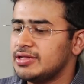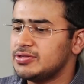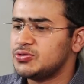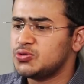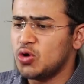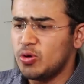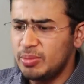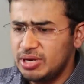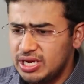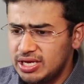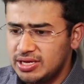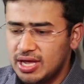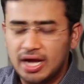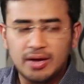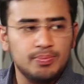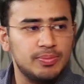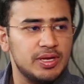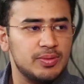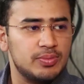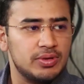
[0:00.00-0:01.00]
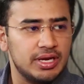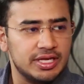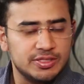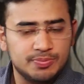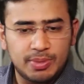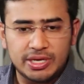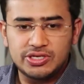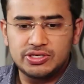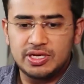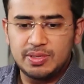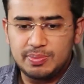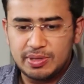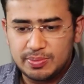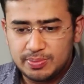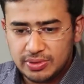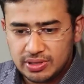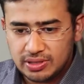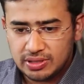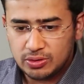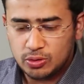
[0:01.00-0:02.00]
and so many young people, especially
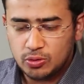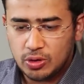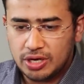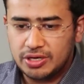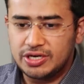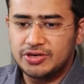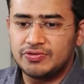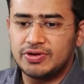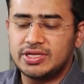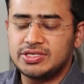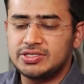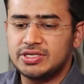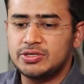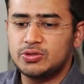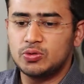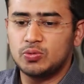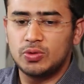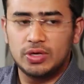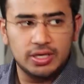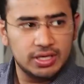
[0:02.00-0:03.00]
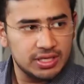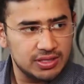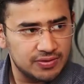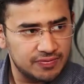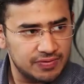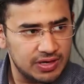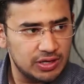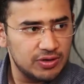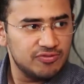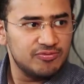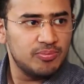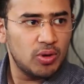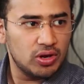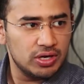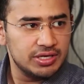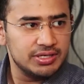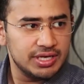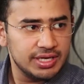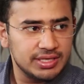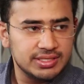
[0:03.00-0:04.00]
people who are interested to work in the field of
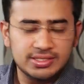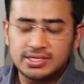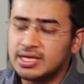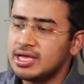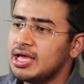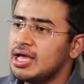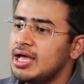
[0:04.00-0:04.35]
politics,